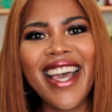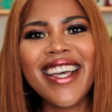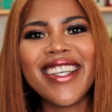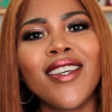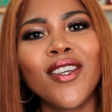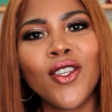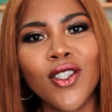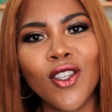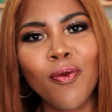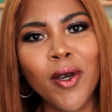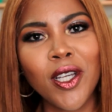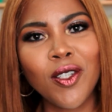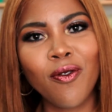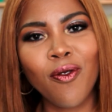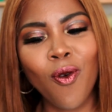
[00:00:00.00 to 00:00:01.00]
Thank you so
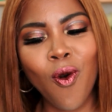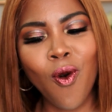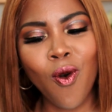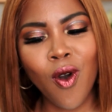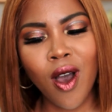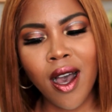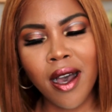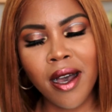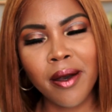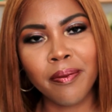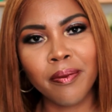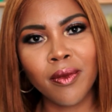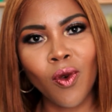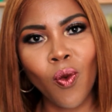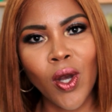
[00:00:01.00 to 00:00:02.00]
much for
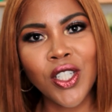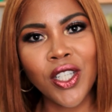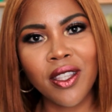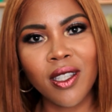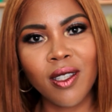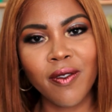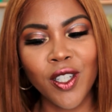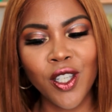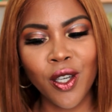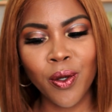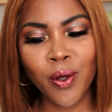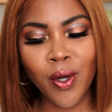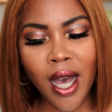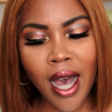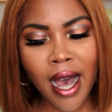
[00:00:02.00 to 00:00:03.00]
watching this
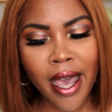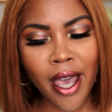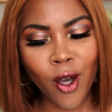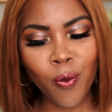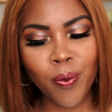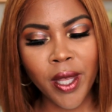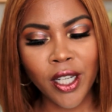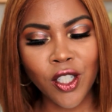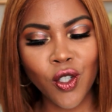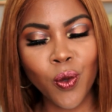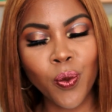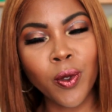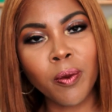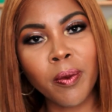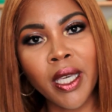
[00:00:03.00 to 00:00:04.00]
video. I hope that you
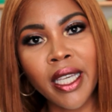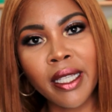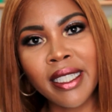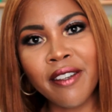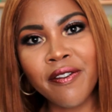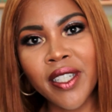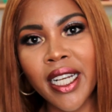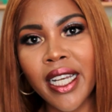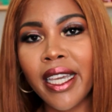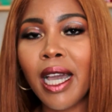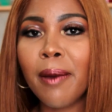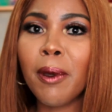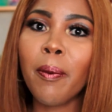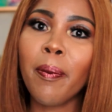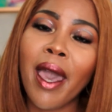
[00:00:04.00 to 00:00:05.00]
will be definitely
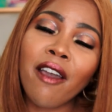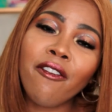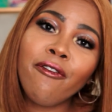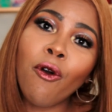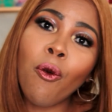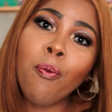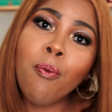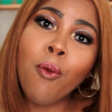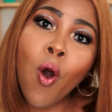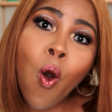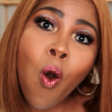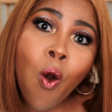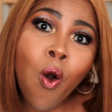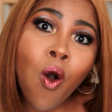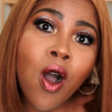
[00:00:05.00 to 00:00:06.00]
coming back for
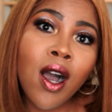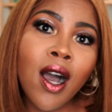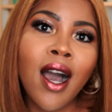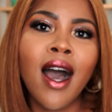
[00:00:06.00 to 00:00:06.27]
more.